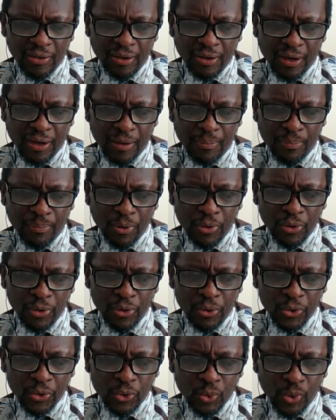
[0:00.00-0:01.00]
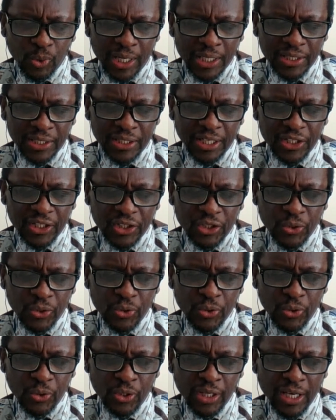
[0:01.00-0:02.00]
upon those words, that
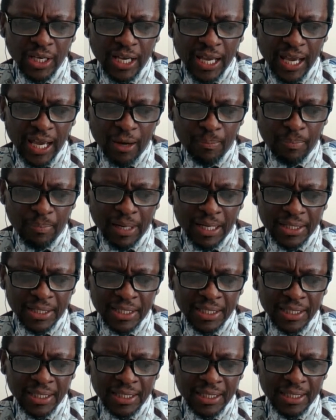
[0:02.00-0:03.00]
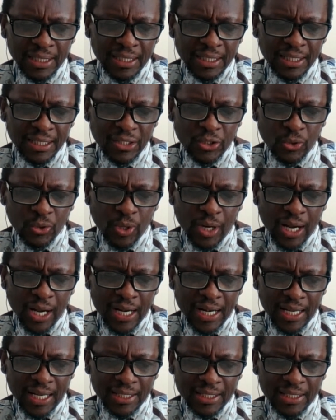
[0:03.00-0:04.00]
you help us to
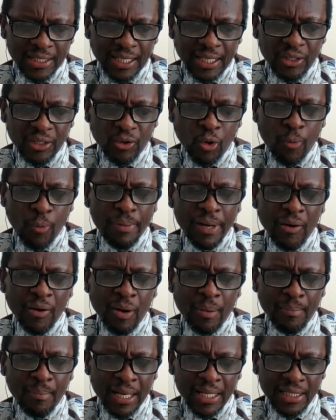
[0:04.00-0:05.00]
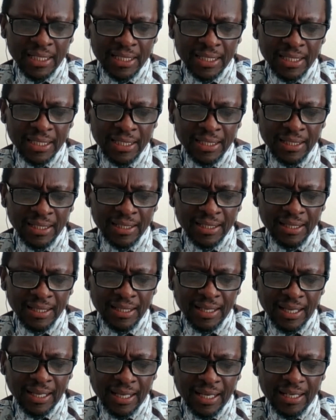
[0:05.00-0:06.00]
understand, open our minds,
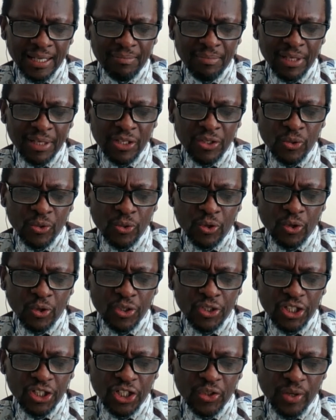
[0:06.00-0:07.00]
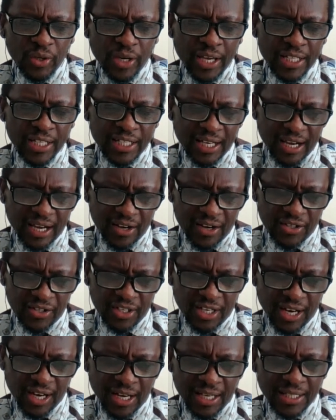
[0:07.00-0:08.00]
and may you continue
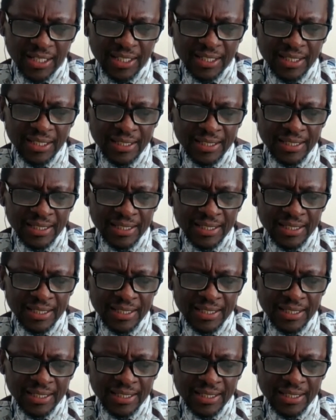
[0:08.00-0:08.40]
encouraging us.